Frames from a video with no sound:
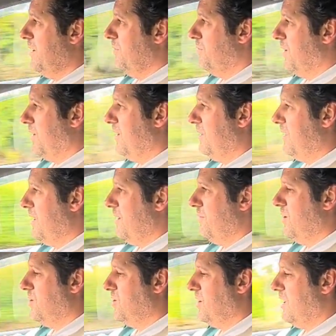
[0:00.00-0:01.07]
but I think the
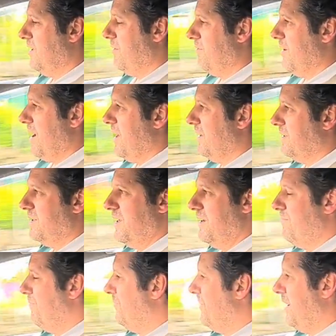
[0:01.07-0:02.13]
image and the reality,
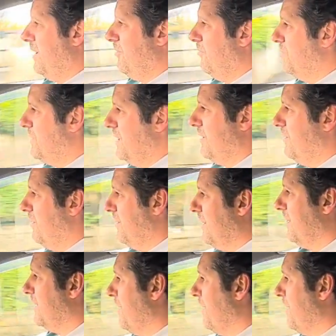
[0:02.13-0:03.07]
I don't particularly think